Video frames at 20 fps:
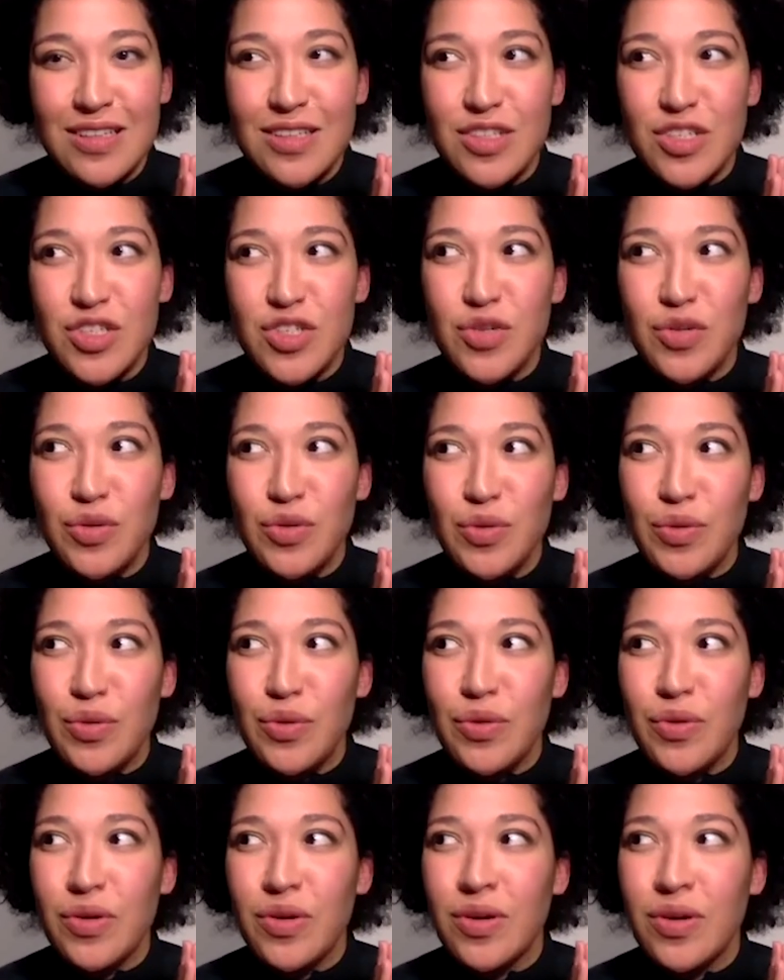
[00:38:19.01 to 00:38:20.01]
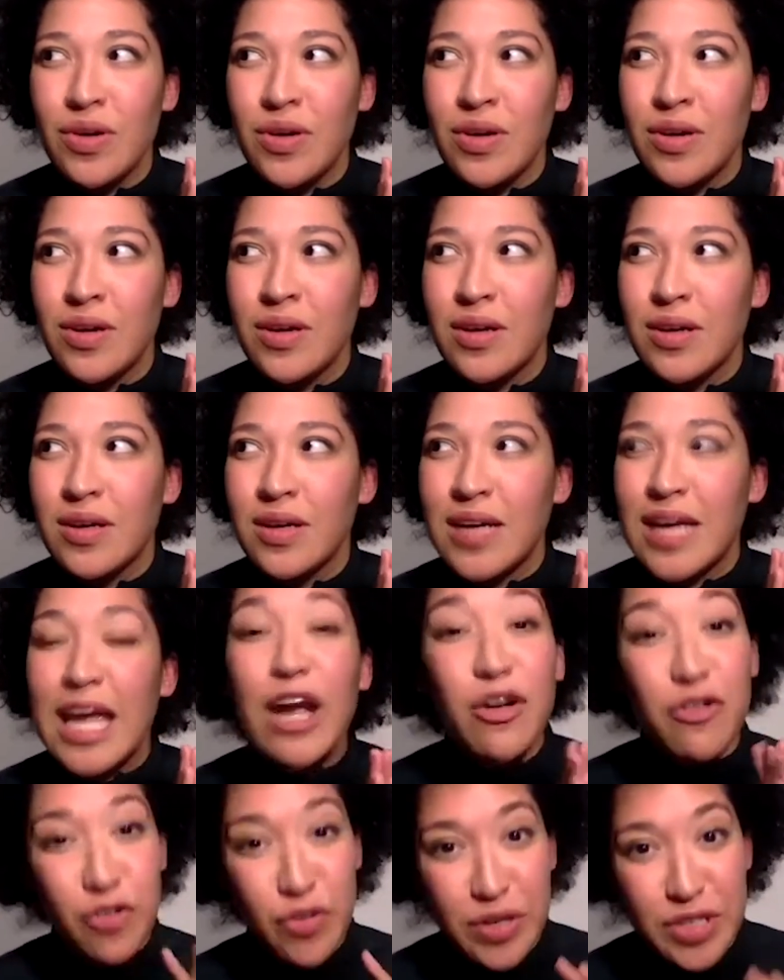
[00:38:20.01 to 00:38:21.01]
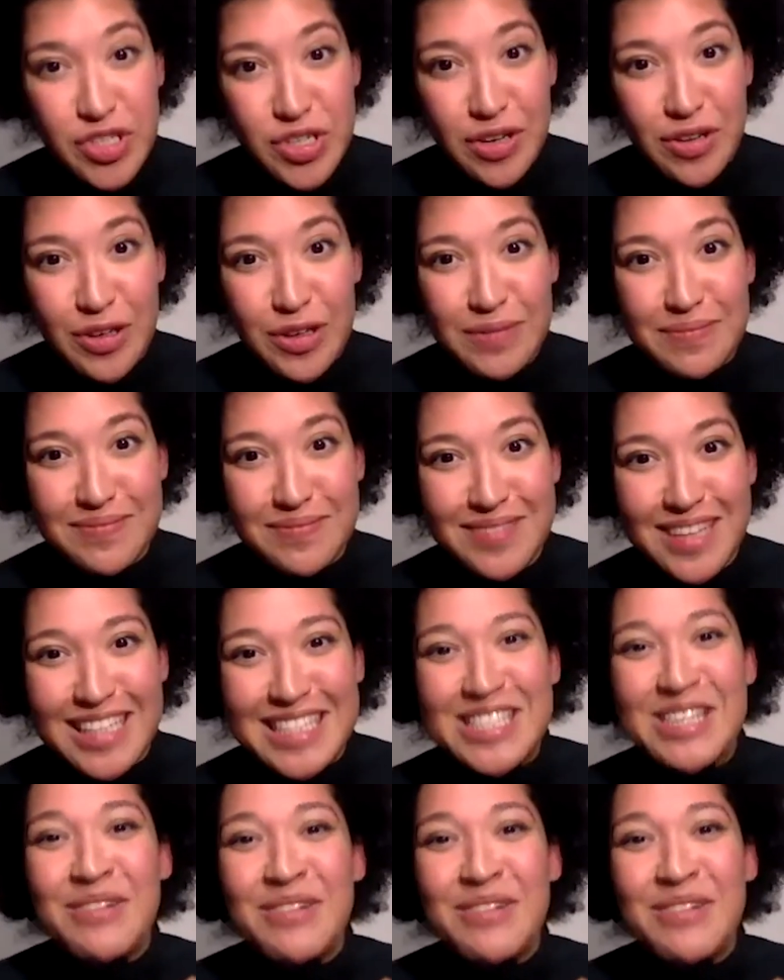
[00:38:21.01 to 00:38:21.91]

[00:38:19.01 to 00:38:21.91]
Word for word: to care for each other that's